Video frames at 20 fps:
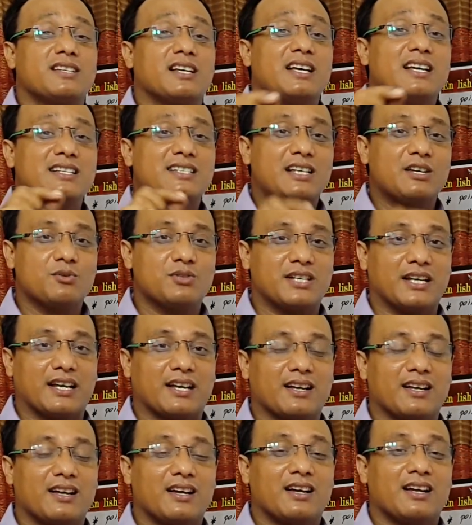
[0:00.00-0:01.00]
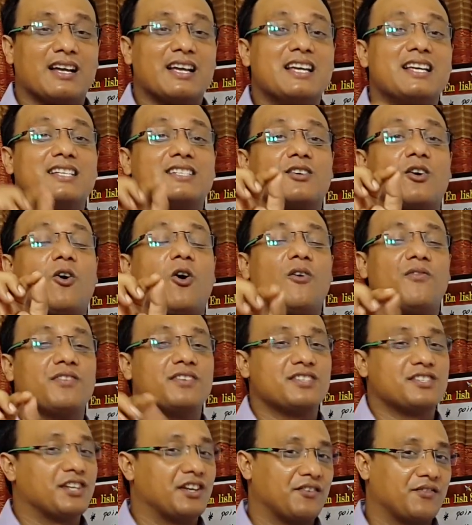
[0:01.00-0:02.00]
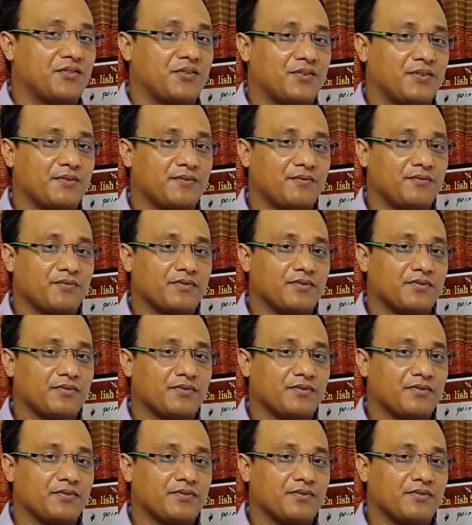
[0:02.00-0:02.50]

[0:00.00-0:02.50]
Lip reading: he is using is offensive.